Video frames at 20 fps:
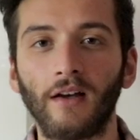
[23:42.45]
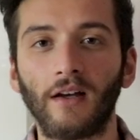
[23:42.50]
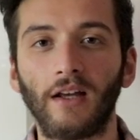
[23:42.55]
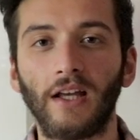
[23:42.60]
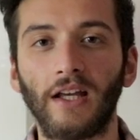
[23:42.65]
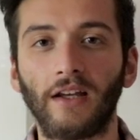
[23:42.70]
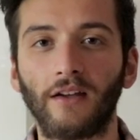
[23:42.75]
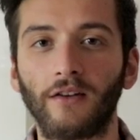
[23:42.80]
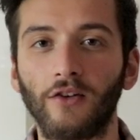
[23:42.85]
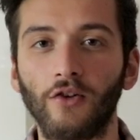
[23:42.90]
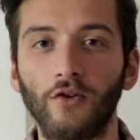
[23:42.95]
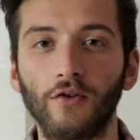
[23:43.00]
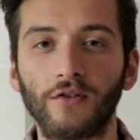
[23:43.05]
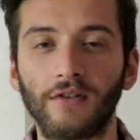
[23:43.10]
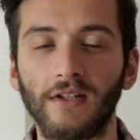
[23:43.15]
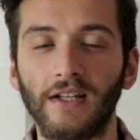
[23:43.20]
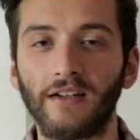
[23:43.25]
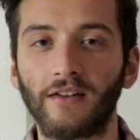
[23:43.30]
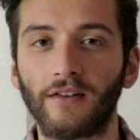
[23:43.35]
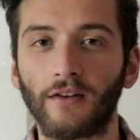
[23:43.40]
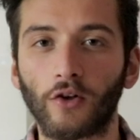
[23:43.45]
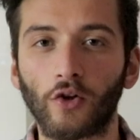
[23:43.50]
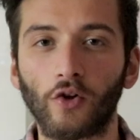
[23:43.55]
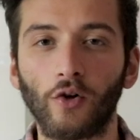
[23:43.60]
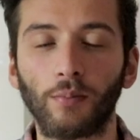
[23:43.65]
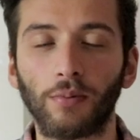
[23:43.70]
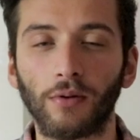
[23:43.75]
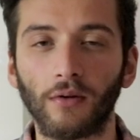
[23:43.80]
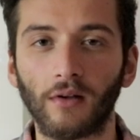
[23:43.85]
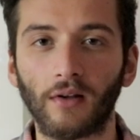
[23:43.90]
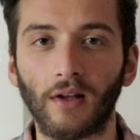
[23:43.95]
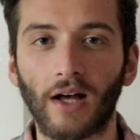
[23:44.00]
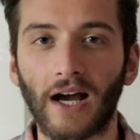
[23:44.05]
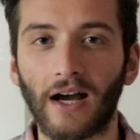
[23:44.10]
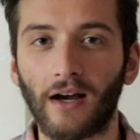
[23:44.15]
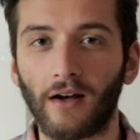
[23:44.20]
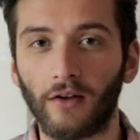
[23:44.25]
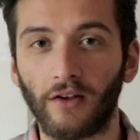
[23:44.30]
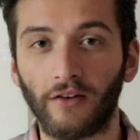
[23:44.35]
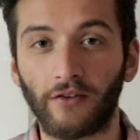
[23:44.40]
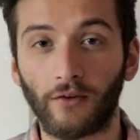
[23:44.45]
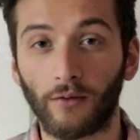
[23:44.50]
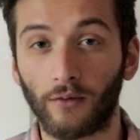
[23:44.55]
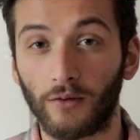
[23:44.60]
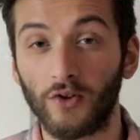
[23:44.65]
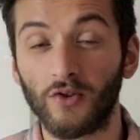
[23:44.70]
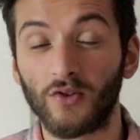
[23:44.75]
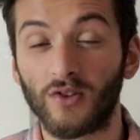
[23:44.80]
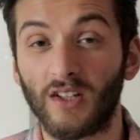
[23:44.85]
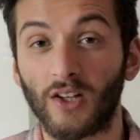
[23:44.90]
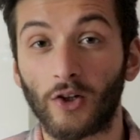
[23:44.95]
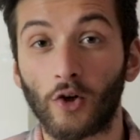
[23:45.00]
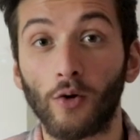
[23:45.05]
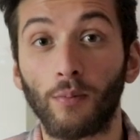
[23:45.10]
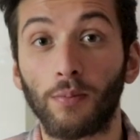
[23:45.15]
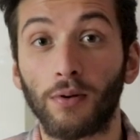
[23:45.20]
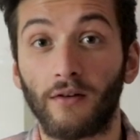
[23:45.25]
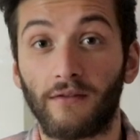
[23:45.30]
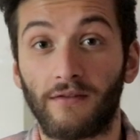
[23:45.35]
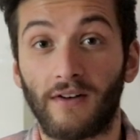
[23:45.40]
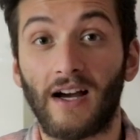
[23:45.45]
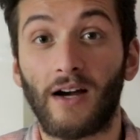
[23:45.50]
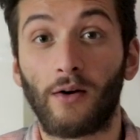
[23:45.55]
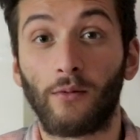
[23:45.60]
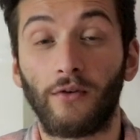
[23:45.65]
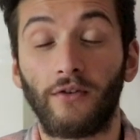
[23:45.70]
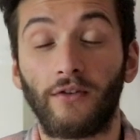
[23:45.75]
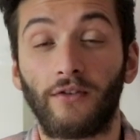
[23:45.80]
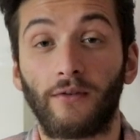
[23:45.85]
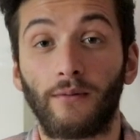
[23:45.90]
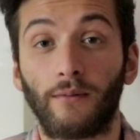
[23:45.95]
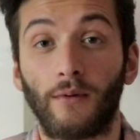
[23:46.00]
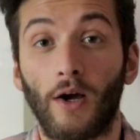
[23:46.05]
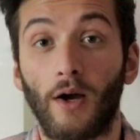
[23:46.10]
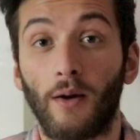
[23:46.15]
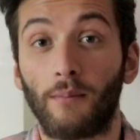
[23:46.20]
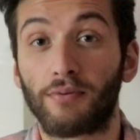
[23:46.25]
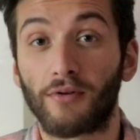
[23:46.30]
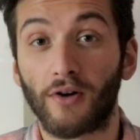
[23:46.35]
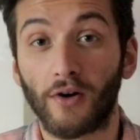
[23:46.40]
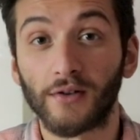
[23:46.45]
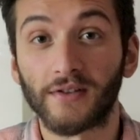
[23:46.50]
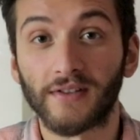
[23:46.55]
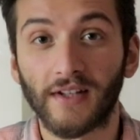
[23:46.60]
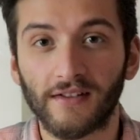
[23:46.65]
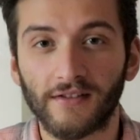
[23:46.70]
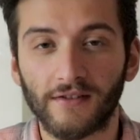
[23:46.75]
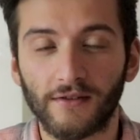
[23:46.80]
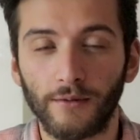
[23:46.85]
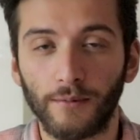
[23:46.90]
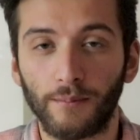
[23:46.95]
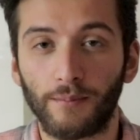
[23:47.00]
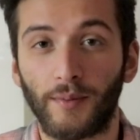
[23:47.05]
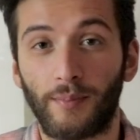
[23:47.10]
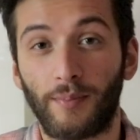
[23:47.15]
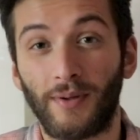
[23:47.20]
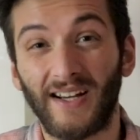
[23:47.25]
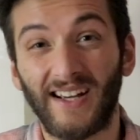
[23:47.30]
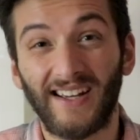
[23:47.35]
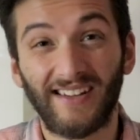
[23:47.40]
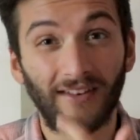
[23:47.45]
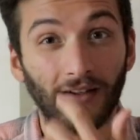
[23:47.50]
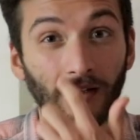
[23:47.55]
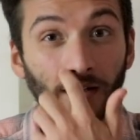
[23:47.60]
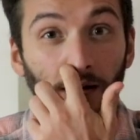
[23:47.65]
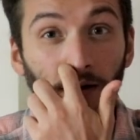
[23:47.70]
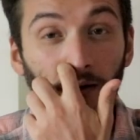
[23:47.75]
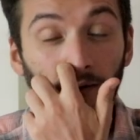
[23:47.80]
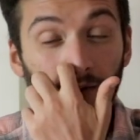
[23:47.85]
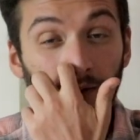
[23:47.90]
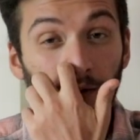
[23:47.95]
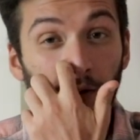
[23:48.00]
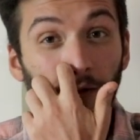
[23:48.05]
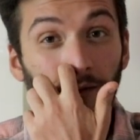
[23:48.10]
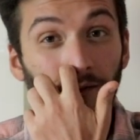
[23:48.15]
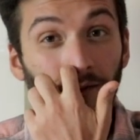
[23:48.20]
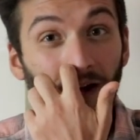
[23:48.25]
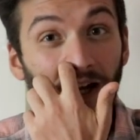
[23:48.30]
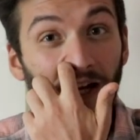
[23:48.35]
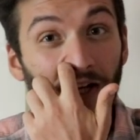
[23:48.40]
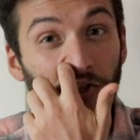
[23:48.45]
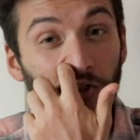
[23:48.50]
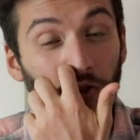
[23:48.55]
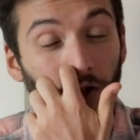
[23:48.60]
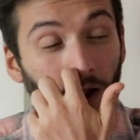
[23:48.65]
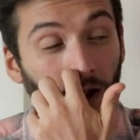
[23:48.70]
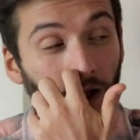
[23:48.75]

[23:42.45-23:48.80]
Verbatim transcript: it usually is a couple uh, it's usually a couple of hours uh, process to prepare the fruit and veg